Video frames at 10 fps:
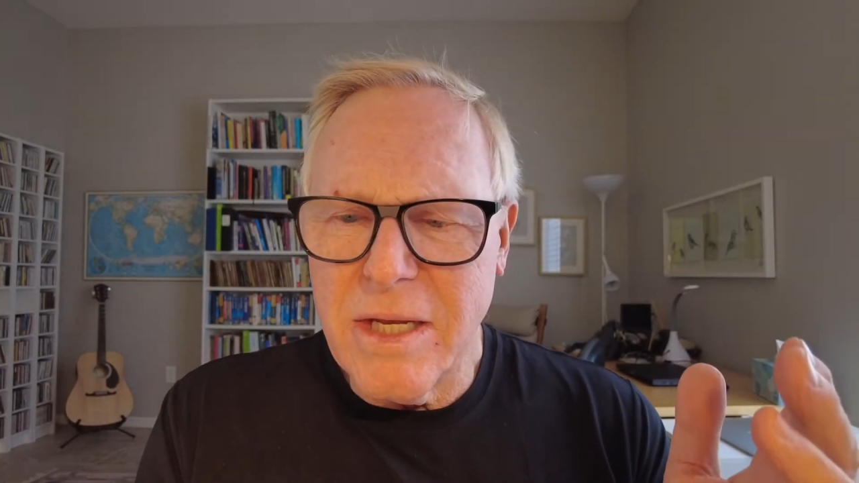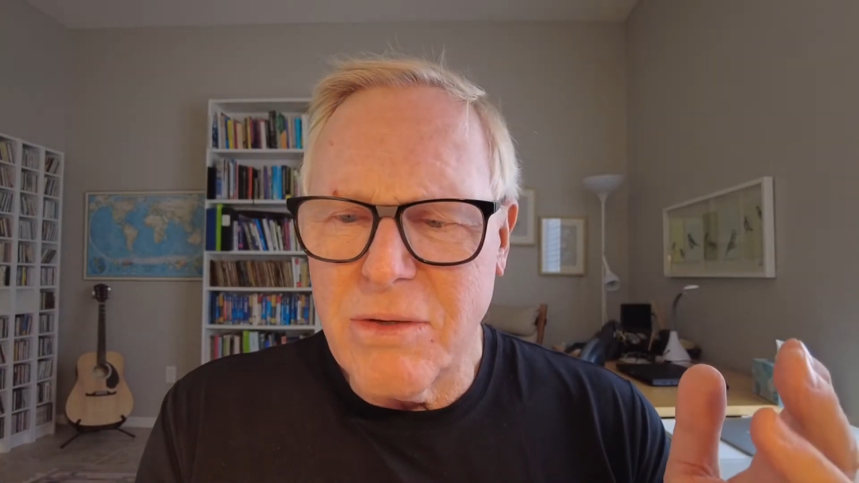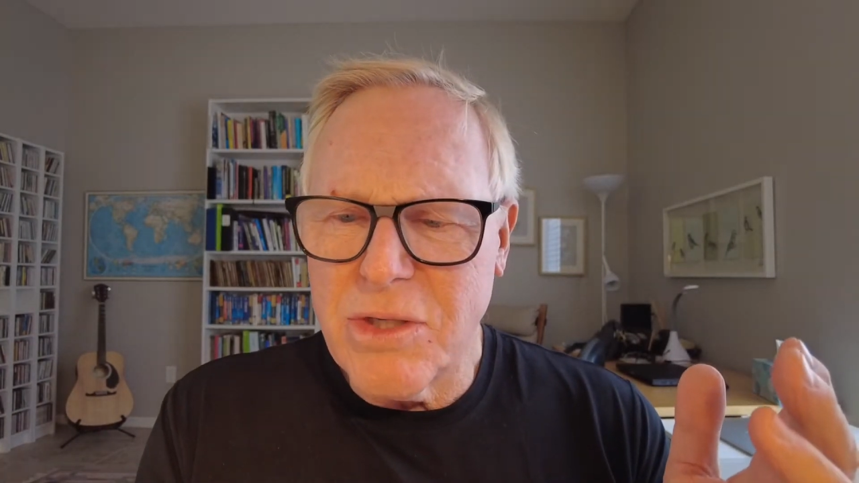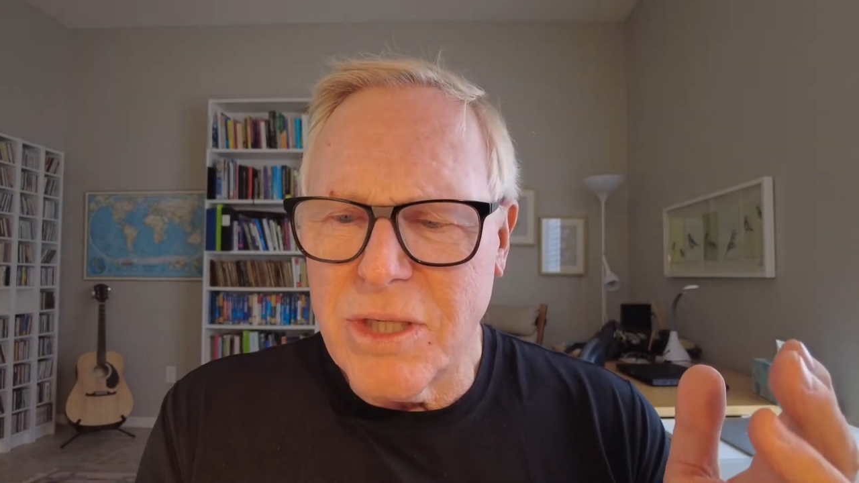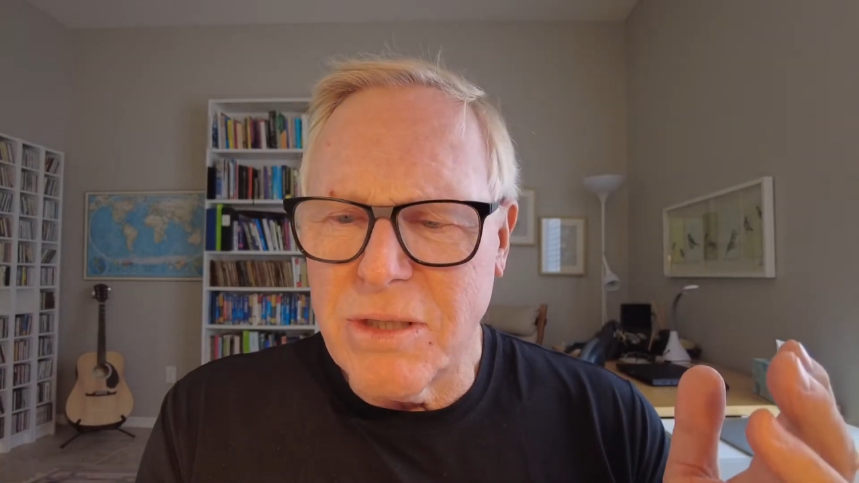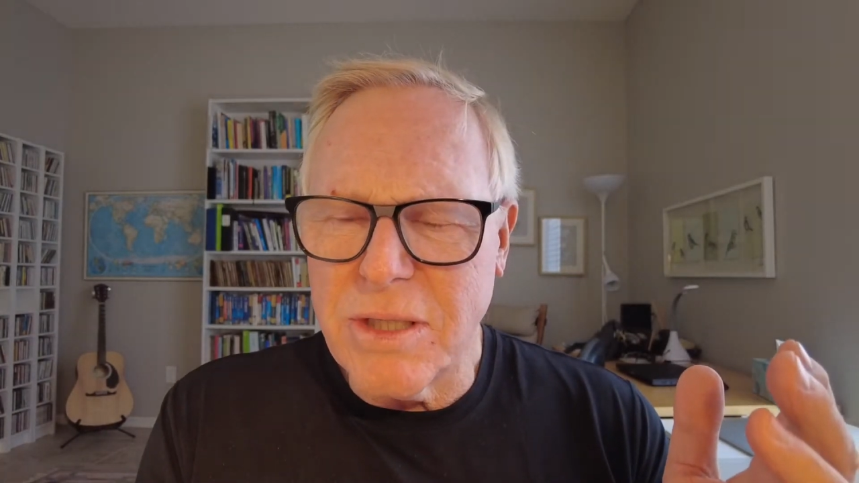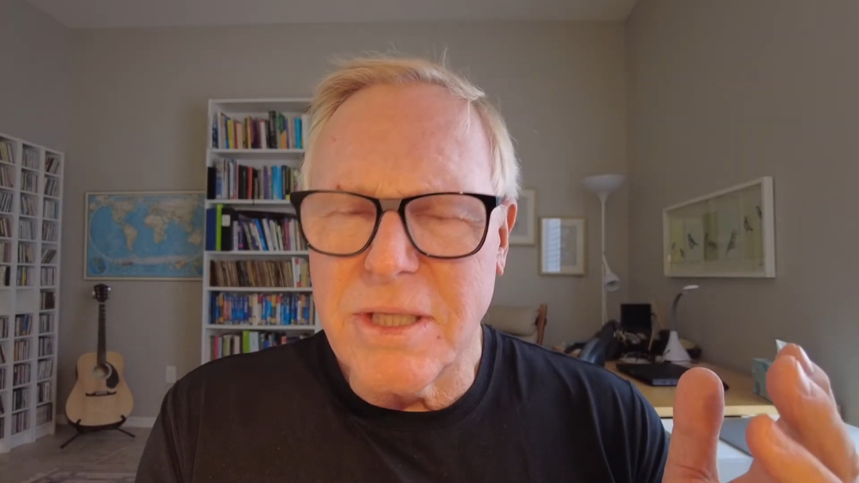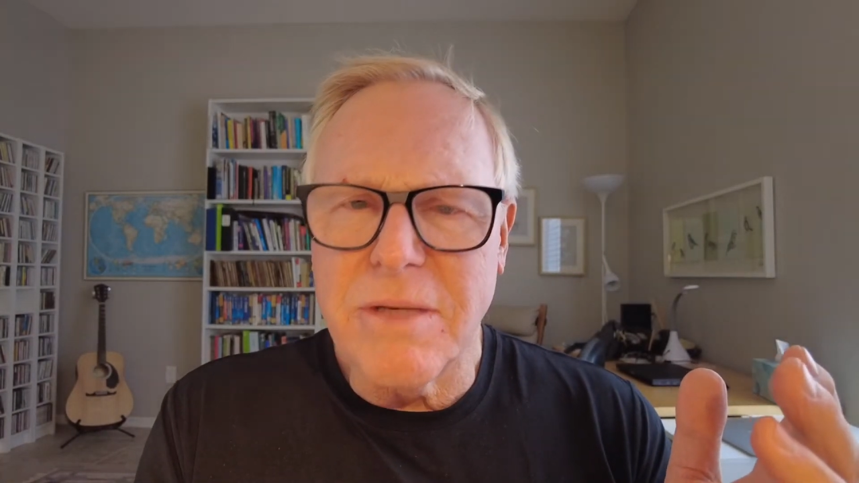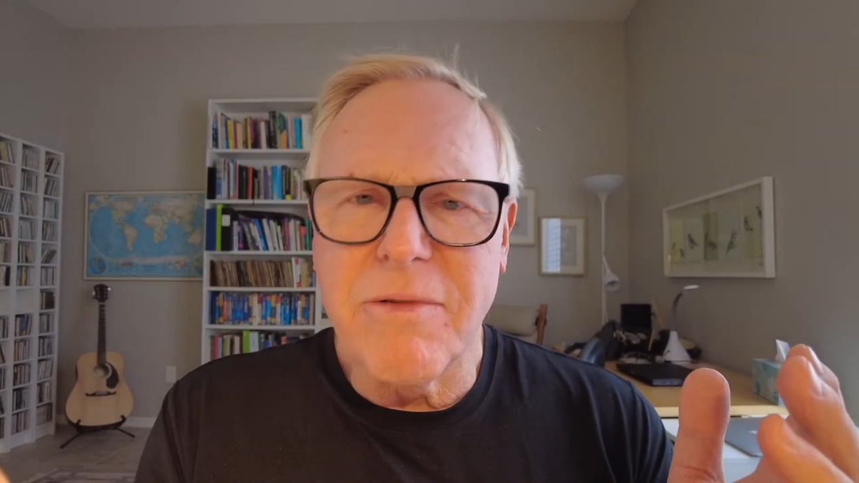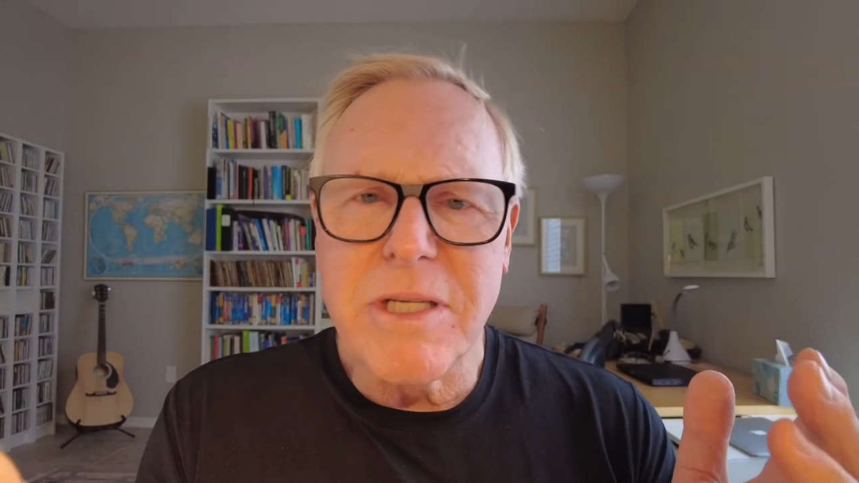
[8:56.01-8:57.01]
she
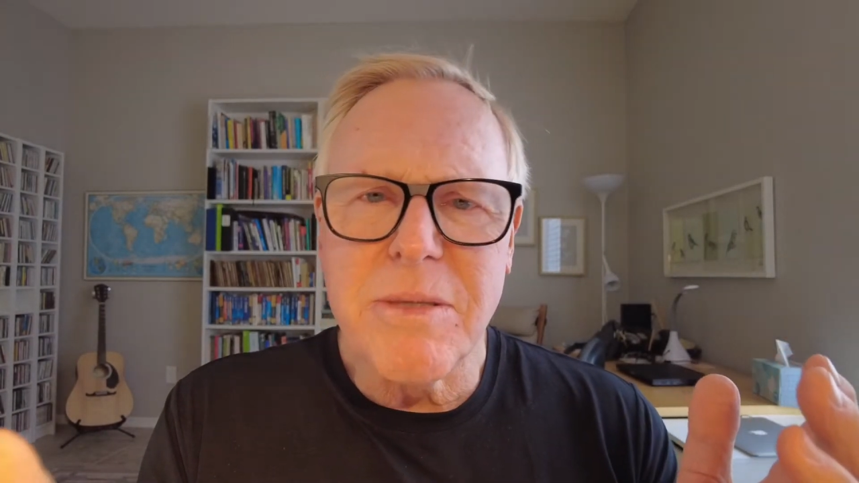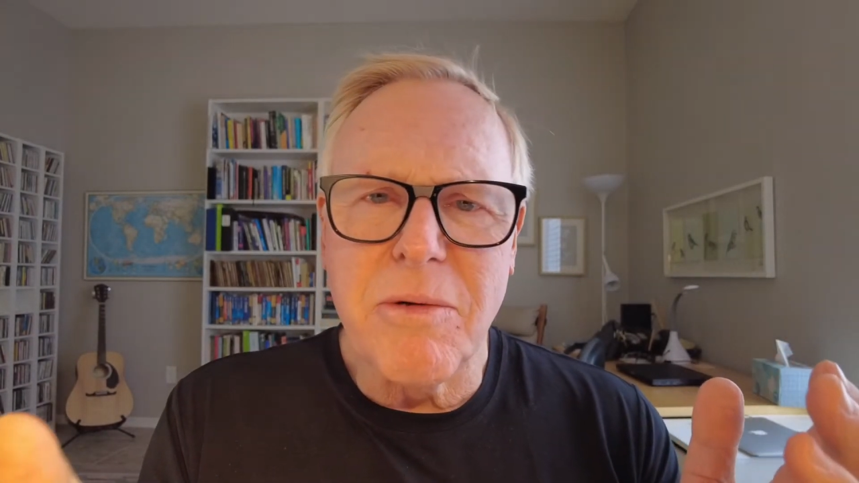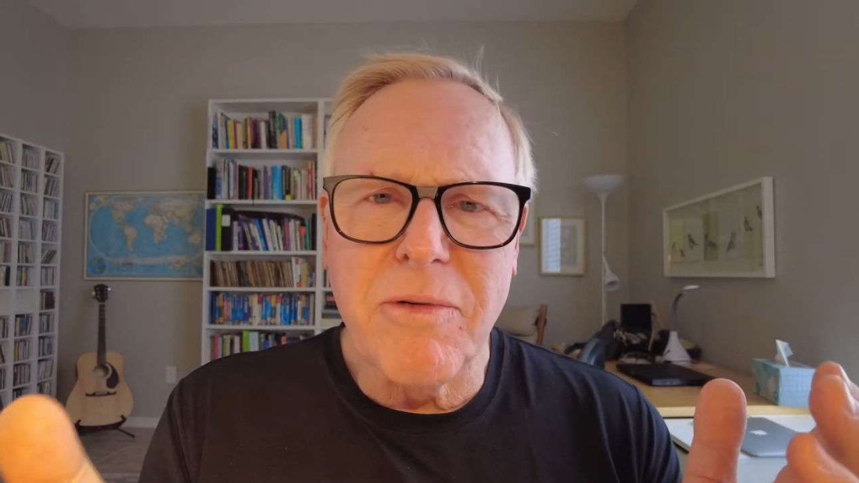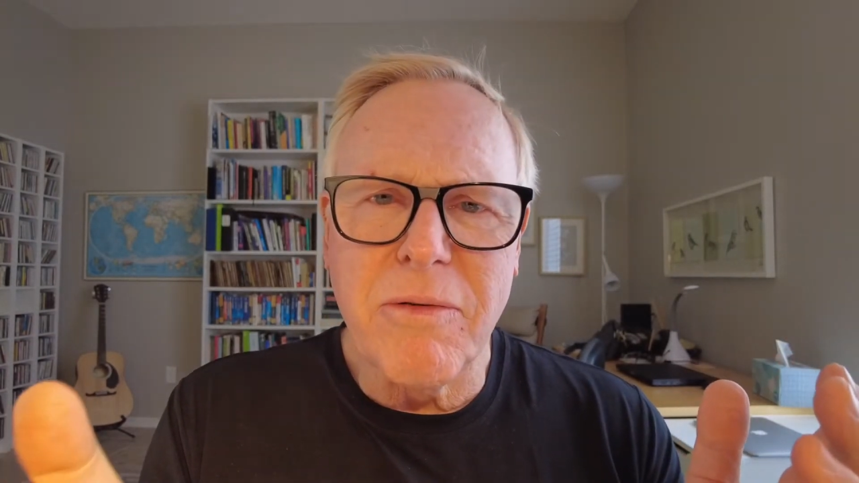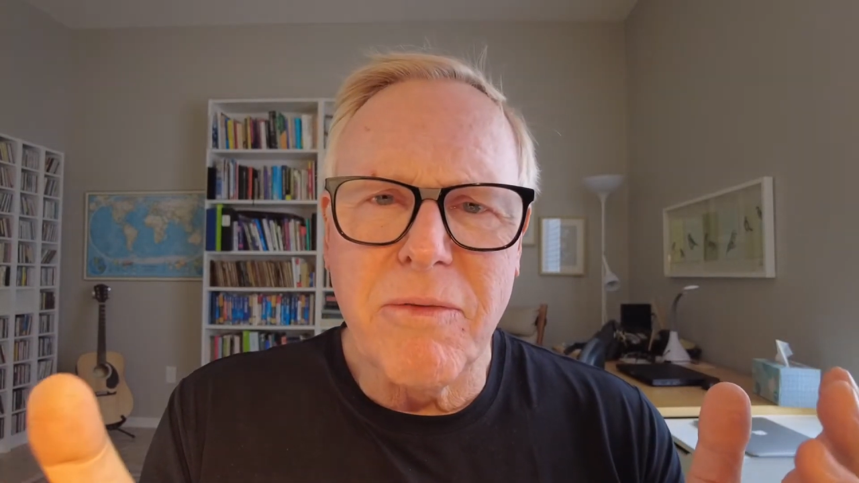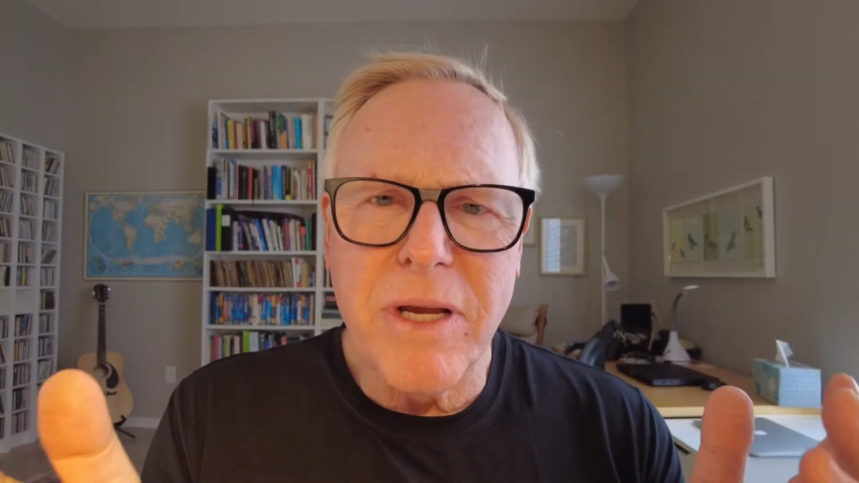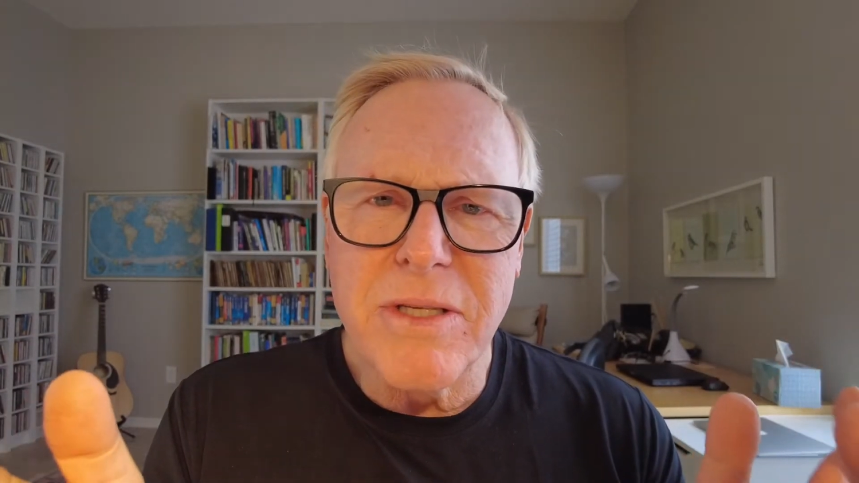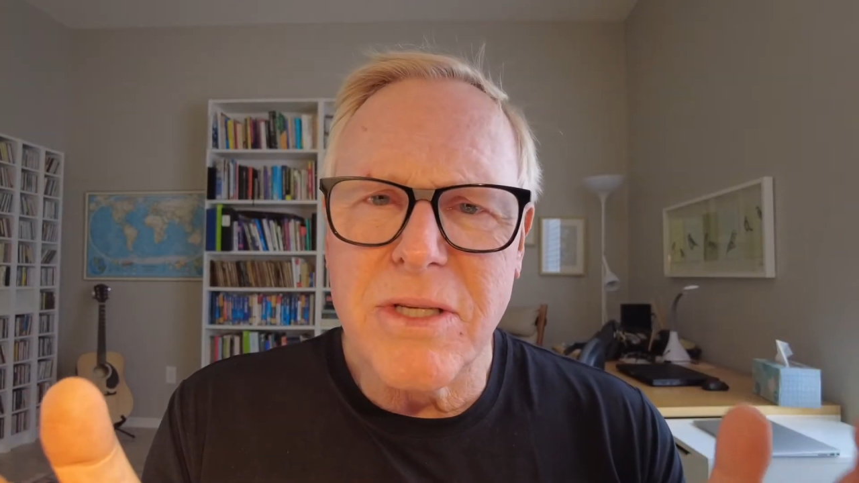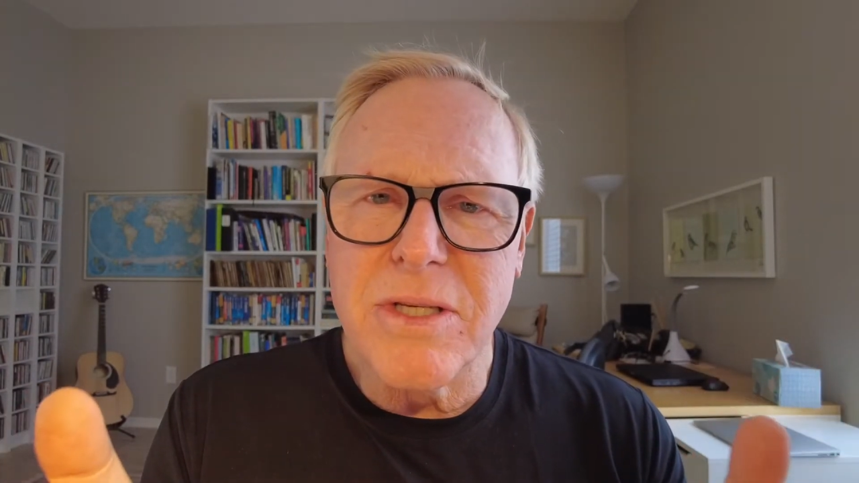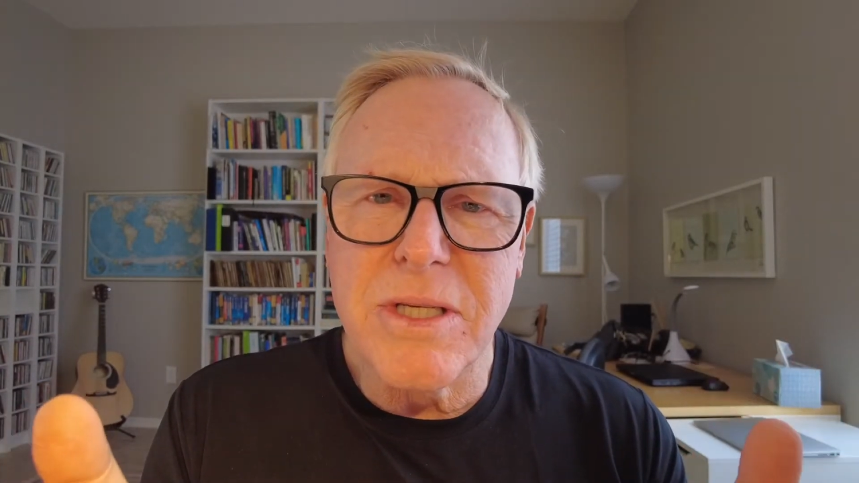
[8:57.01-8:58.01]
looked at some of her
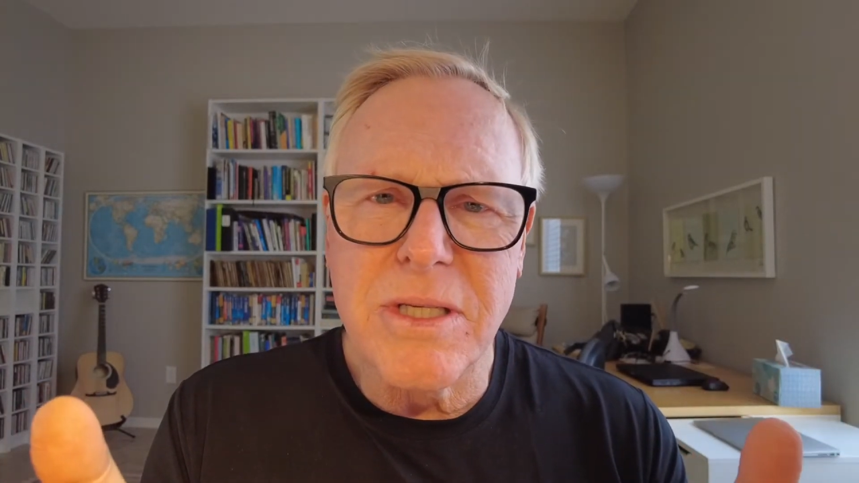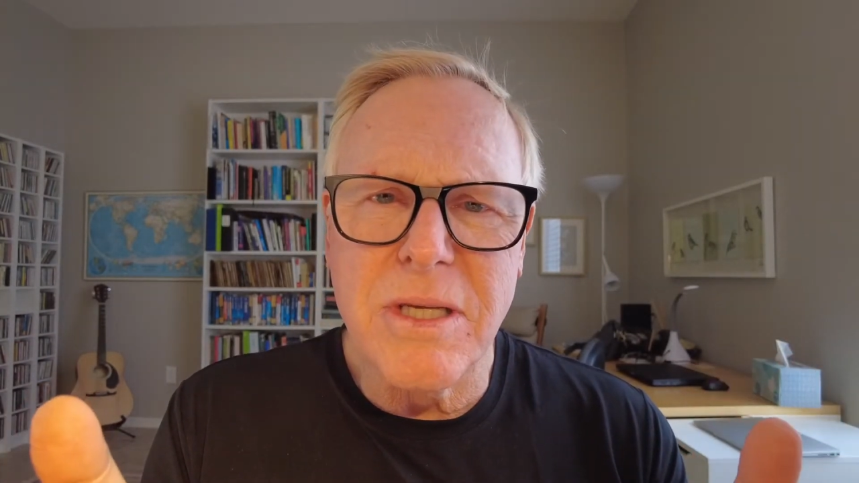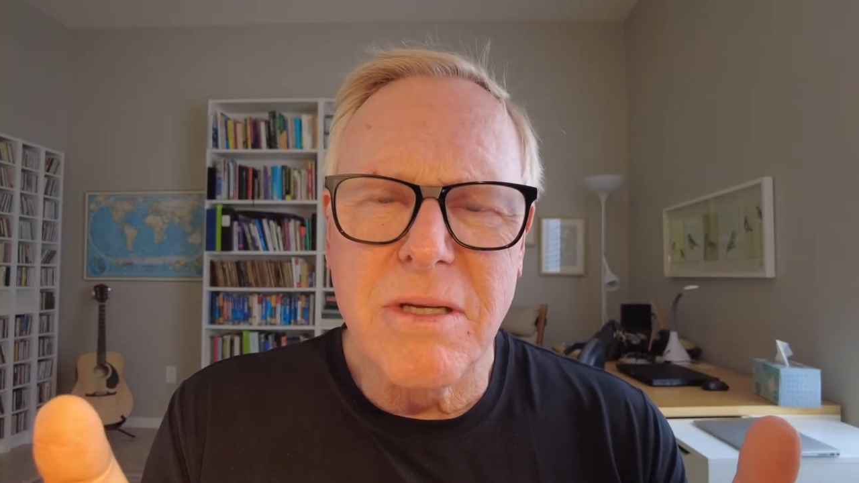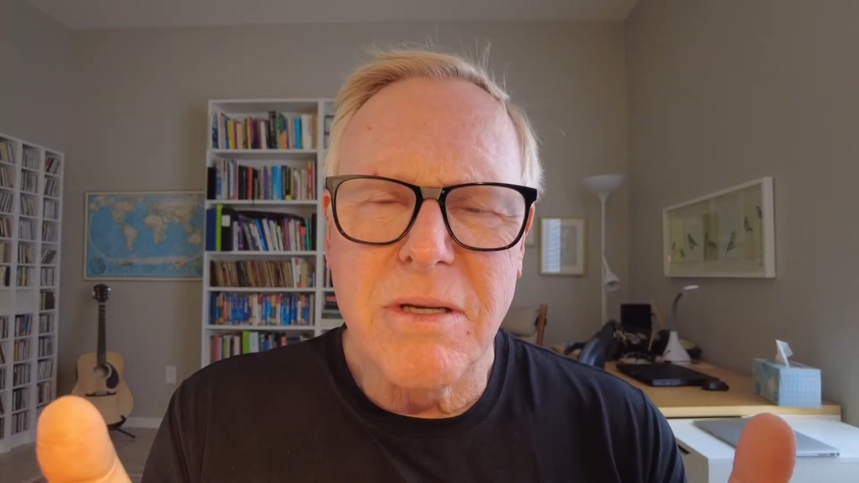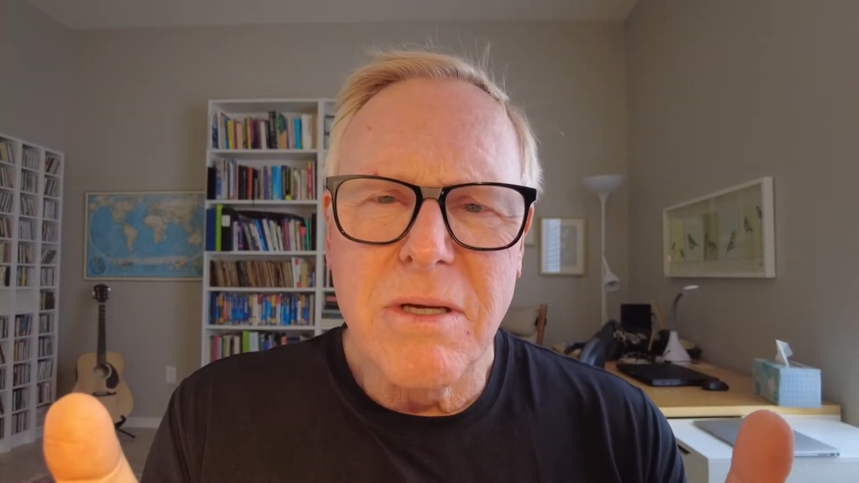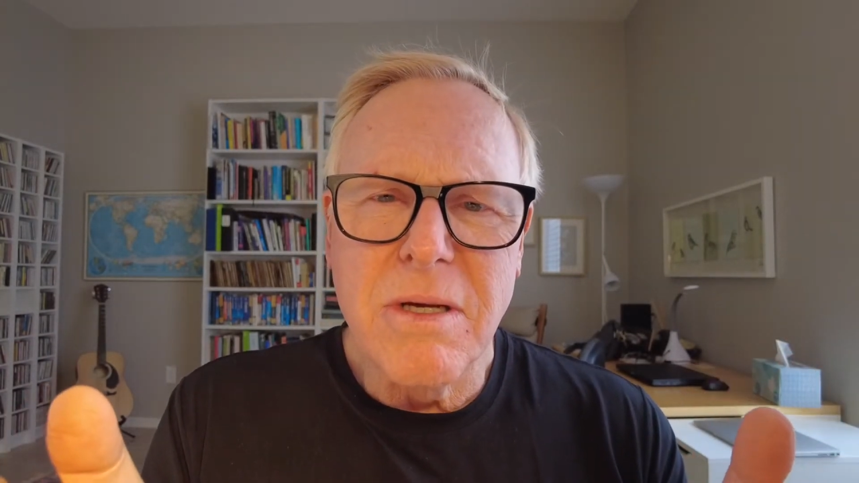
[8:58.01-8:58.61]
friends and she said,